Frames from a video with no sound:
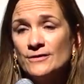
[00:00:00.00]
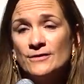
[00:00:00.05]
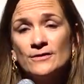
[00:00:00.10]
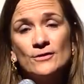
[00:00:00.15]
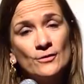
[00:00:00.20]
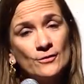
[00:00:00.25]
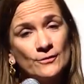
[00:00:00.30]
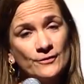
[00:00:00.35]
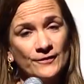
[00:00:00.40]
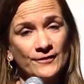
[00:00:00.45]

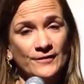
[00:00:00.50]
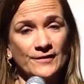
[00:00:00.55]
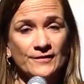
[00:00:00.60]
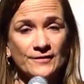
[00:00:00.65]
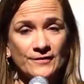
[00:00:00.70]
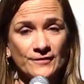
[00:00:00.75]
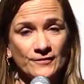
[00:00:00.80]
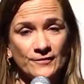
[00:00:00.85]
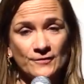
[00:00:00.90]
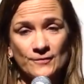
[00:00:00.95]
year
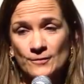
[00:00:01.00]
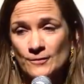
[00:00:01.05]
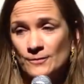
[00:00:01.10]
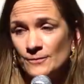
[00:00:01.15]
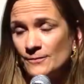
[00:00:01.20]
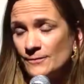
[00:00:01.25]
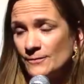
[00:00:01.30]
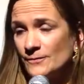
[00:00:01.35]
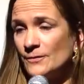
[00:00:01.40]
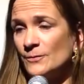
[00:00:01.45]
six for
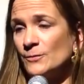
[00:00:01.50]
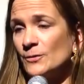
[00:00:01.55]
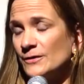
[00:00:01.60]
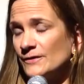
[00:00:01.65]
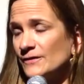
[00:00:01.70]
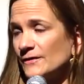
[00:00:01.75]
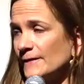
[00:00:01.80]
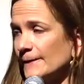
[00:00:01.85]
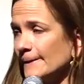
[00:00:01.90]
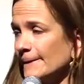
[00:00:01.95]
the
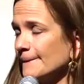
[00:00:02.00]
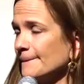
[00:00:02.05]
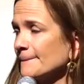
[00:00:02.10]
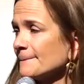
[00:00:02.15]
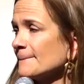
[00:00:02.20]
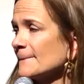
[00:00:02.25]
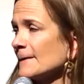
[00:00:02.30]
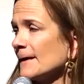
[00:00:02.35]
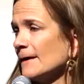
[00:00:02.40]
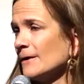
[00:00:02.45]
Brits there,
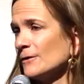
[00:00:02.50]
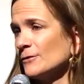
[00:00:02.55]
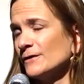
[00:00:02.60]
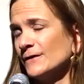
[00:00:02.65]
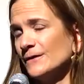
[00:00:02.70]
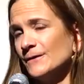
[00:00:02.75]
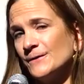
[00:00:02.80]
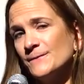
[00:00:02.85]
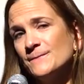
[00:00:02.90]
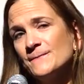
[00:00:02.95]
out
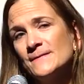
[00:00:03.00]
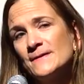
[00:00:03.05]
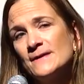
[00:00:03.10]
there.